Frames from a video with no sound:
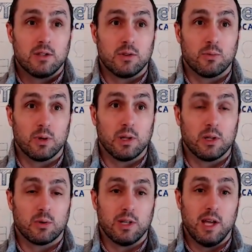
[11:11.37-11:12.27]
to
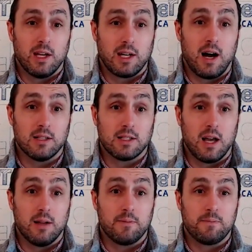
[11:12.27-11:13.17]
really create
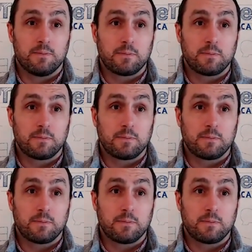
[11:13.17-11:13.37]
content.